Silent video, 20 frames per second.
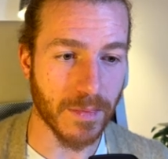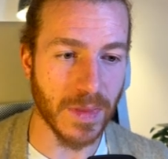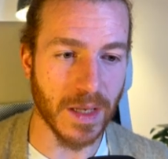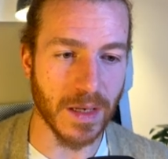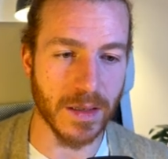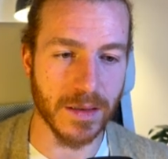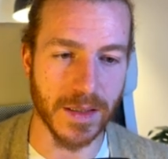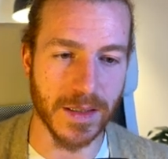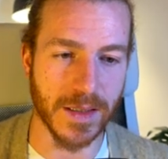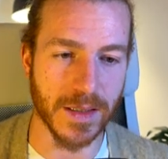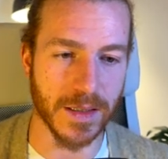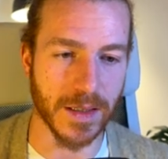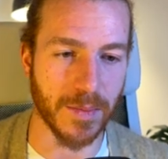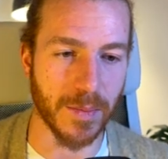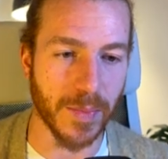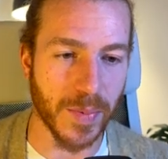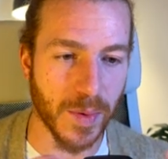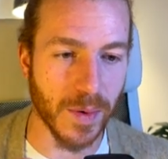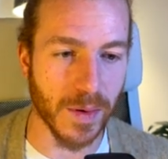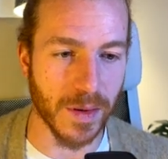This is a
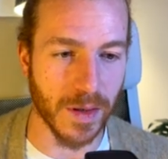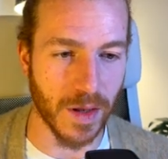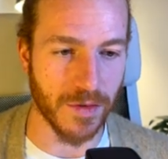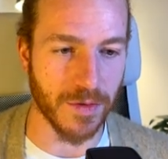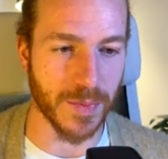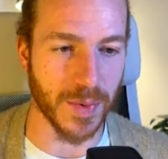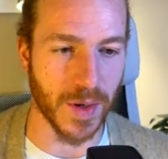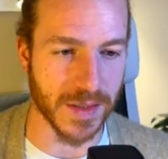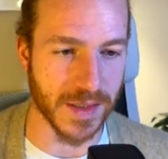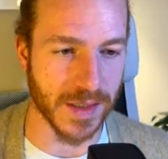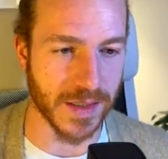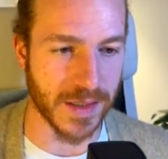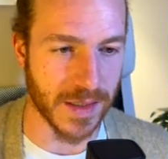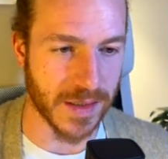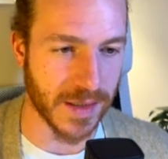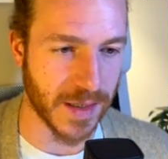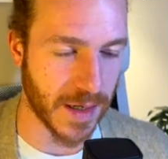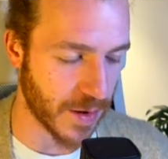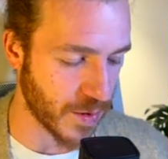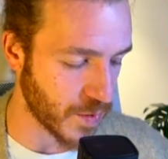pool of
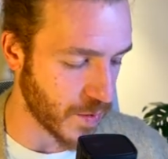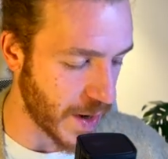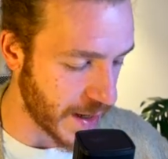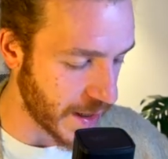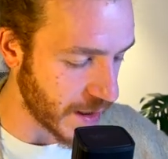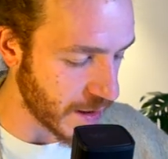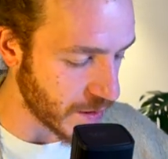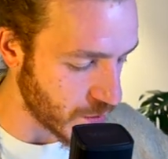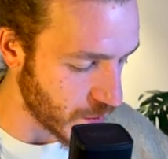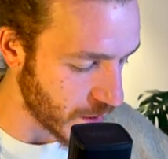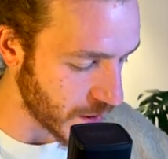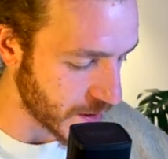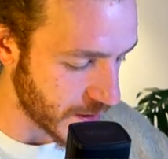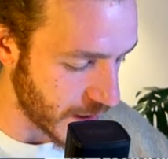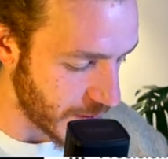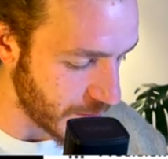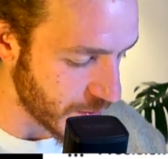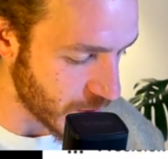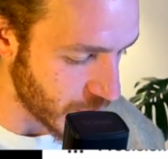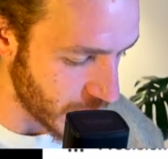processes that are ready to
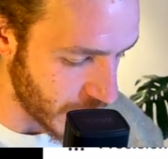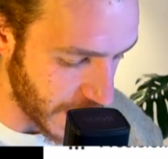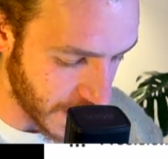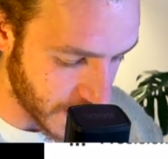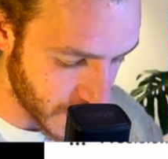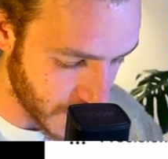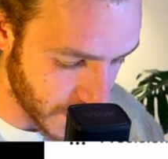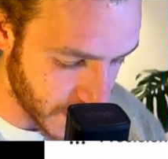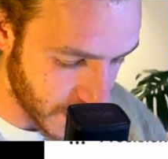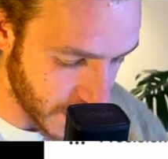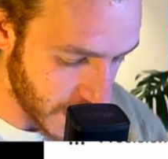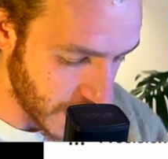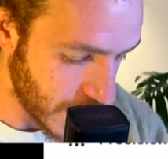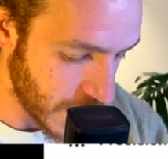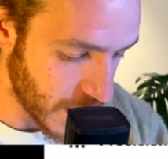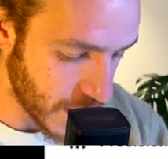accept connections.